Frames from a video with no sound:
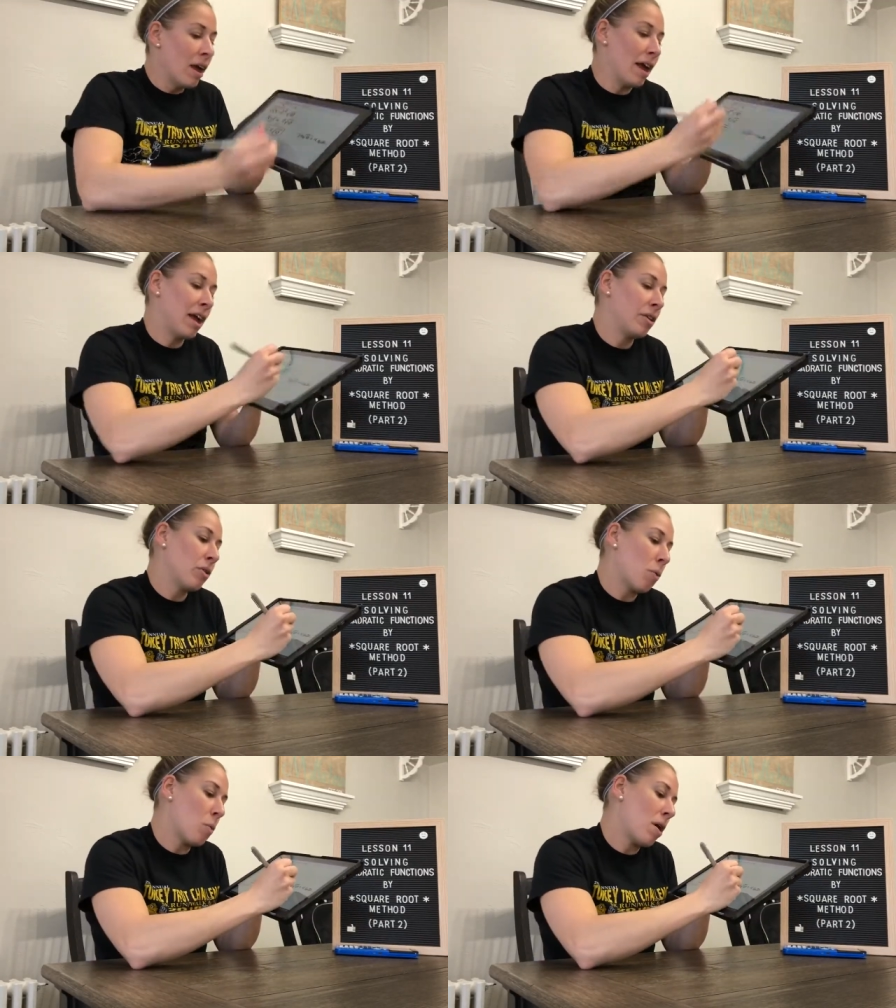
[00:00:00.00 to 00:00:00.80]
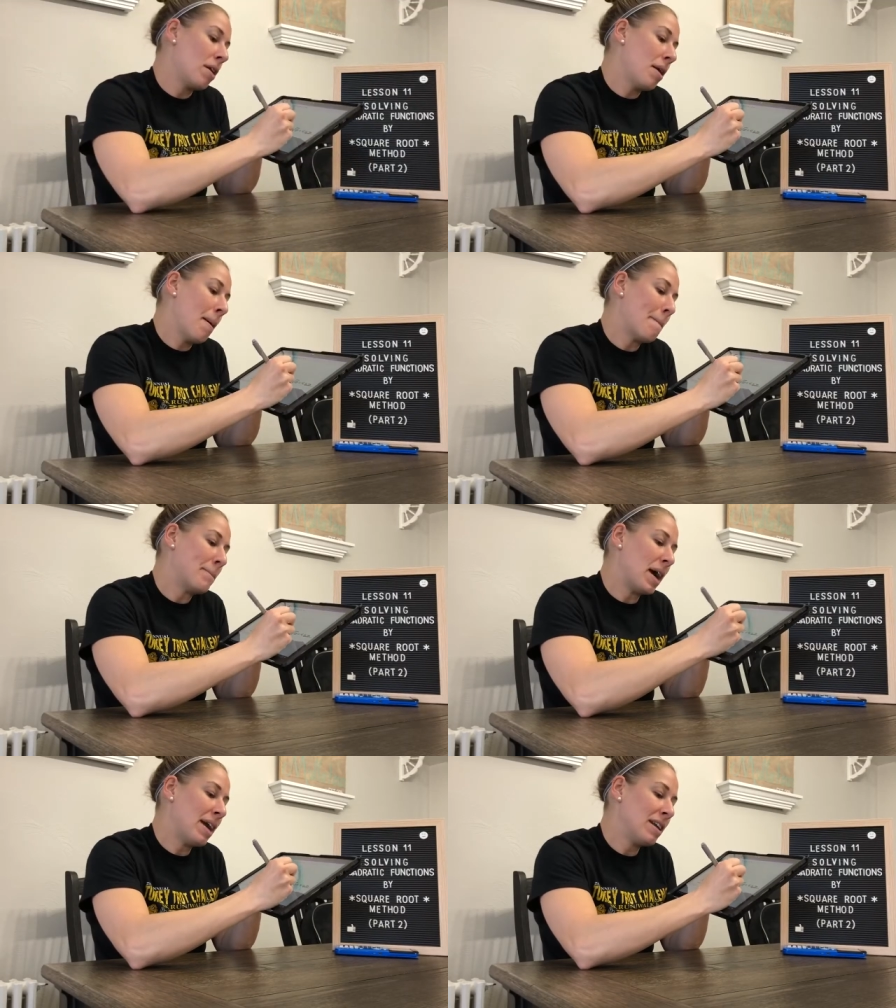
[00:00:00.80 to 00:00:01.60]
And 1
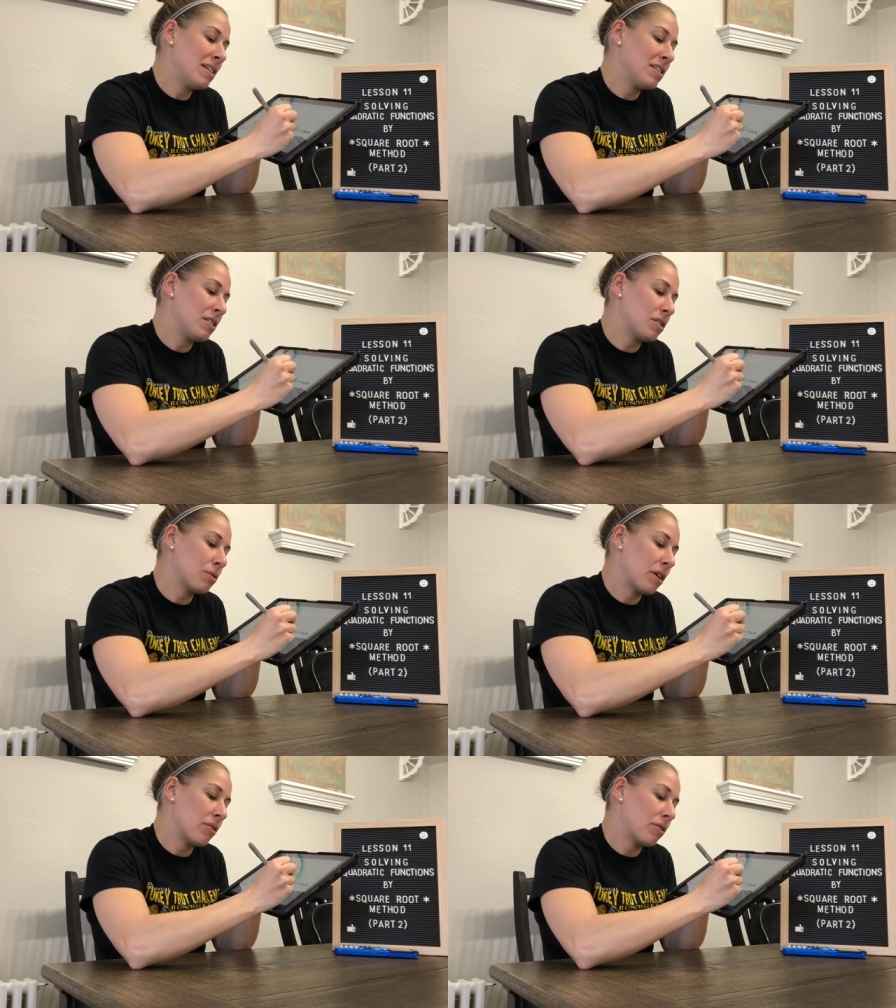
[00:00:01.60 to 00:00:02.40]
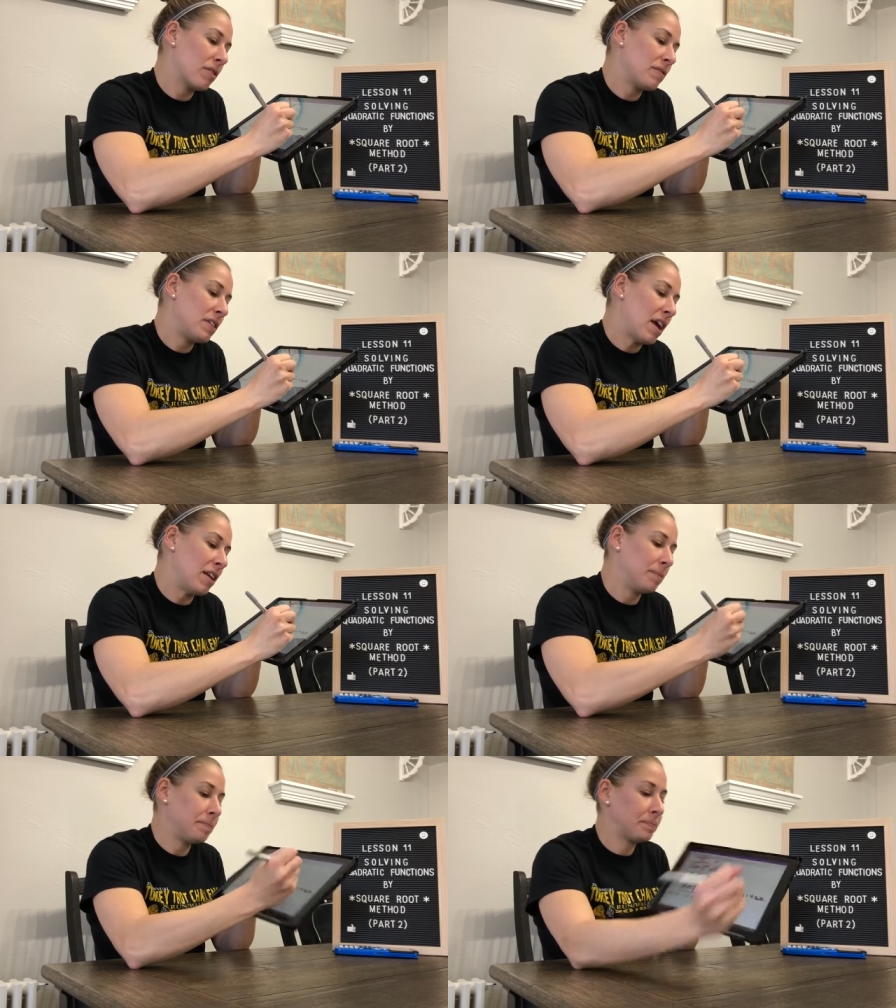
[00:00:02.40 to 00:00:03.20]
minus the square root of
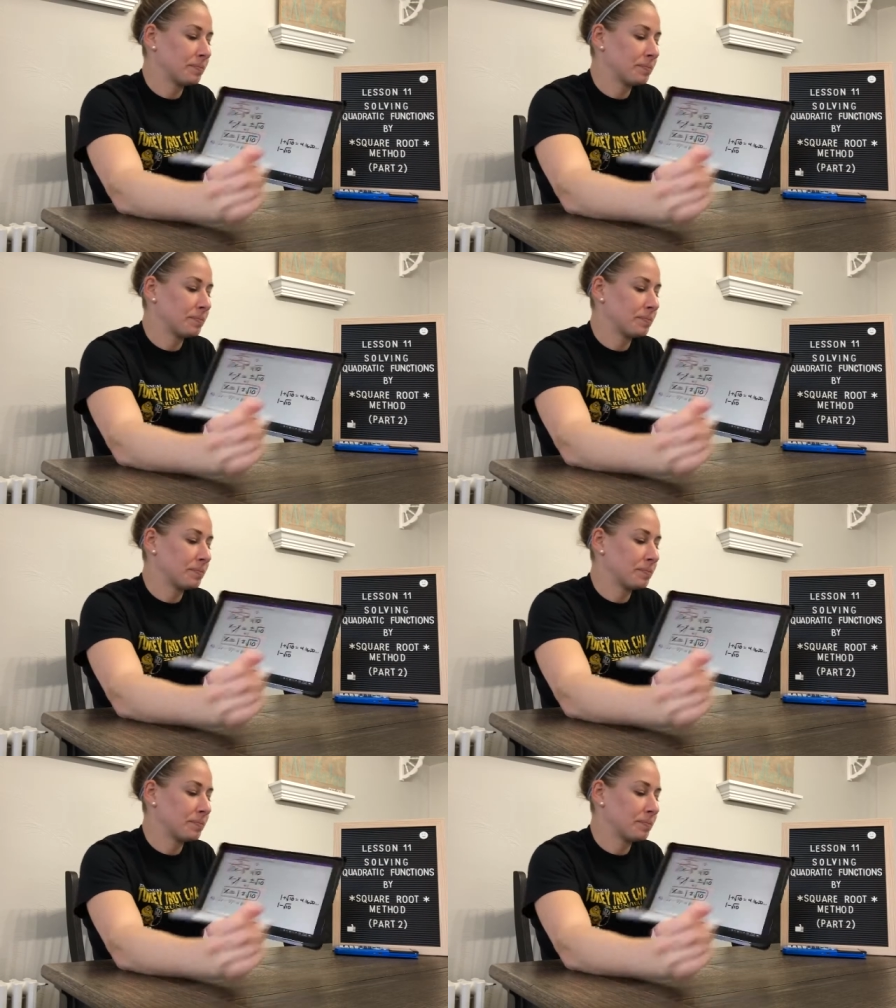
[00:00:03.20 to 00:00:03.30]
10.